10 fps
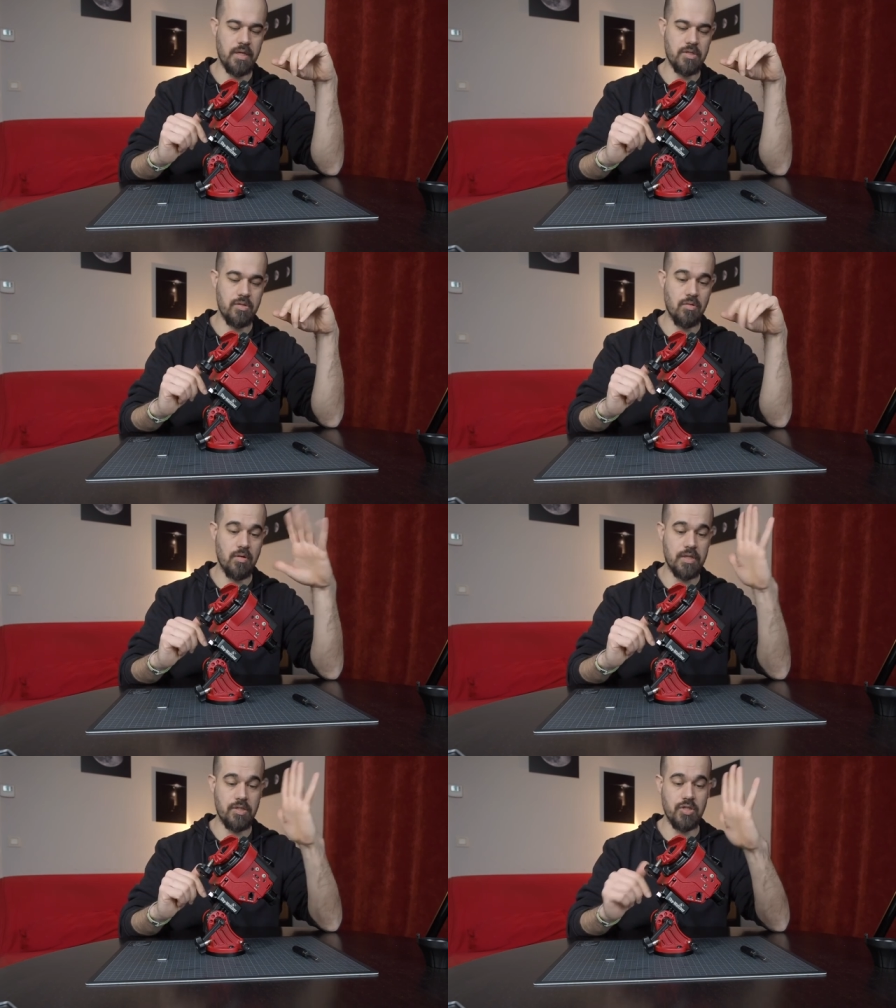so
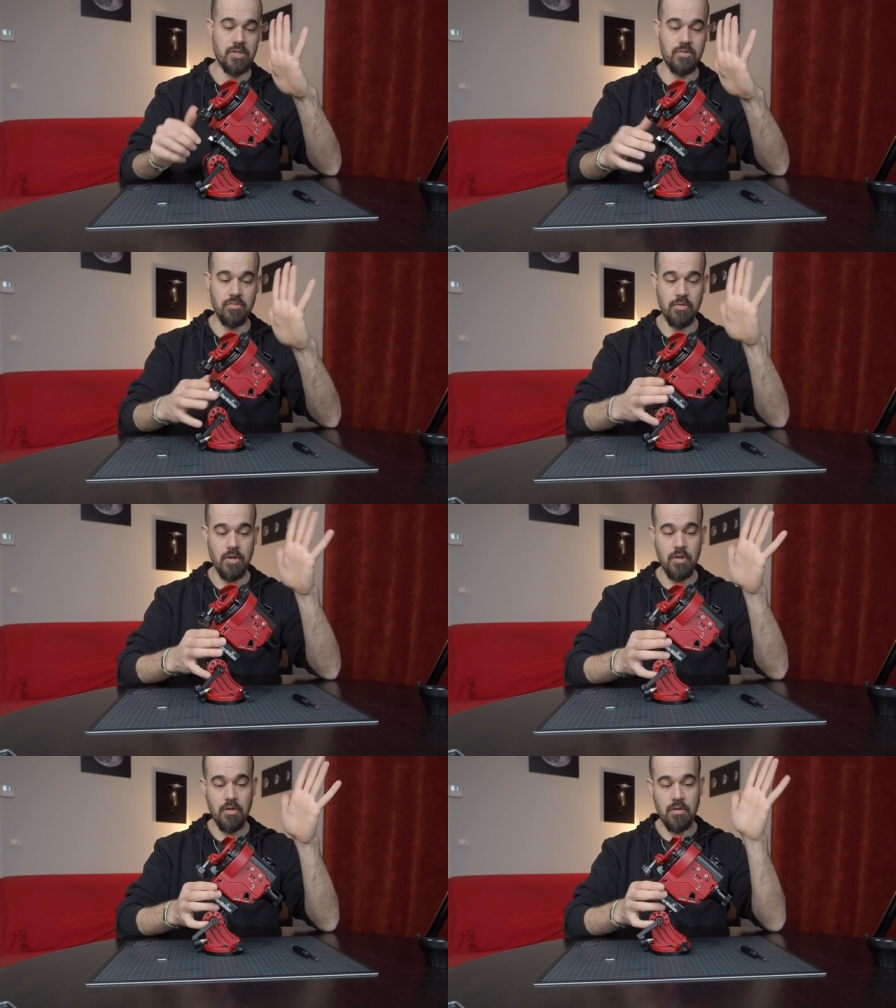I suggest you,
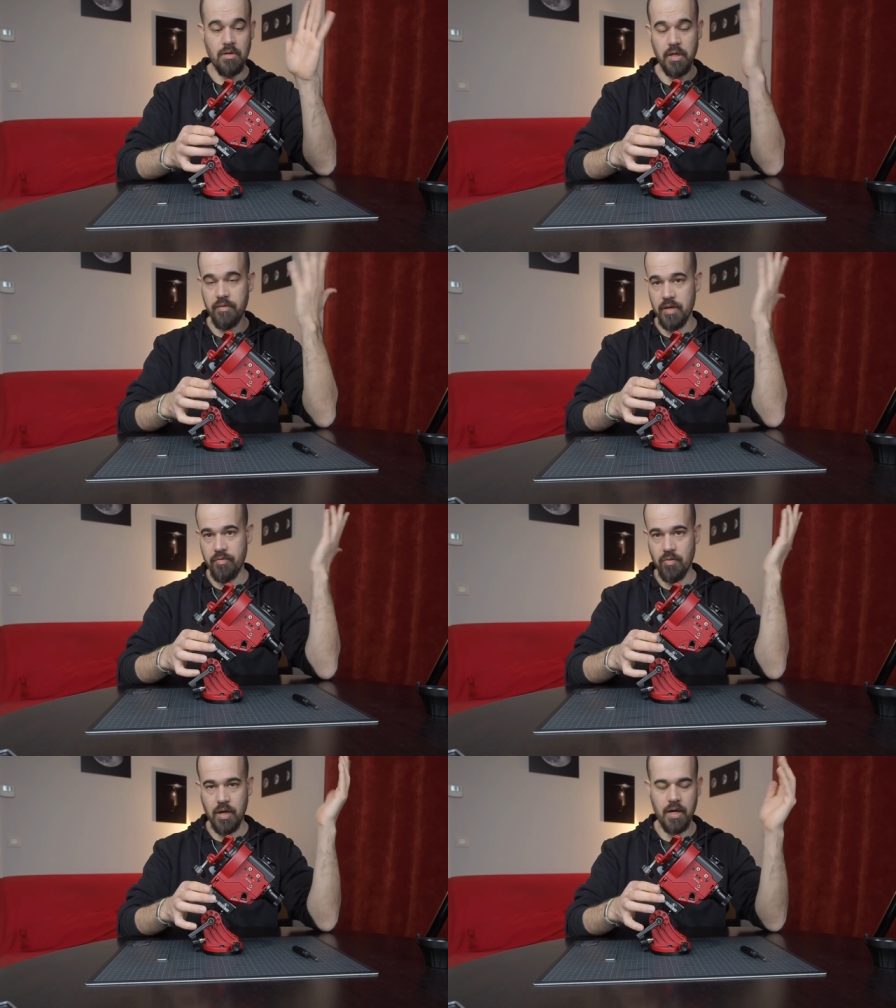even if
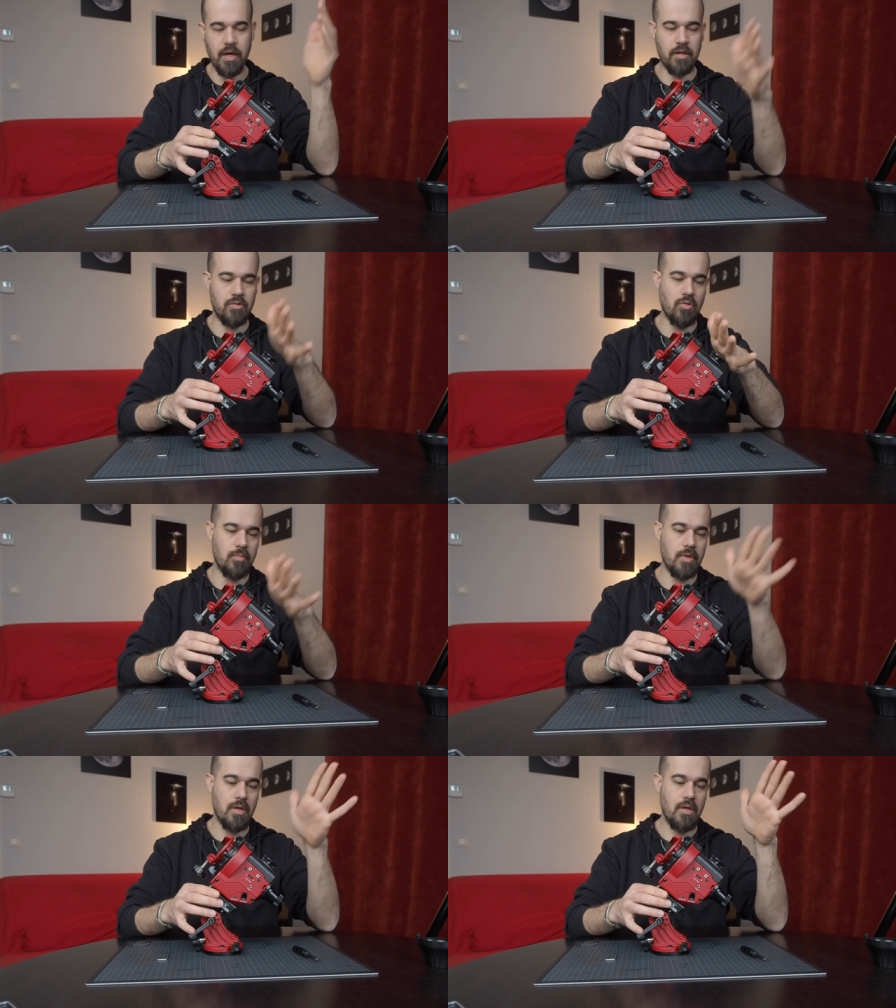you are at home,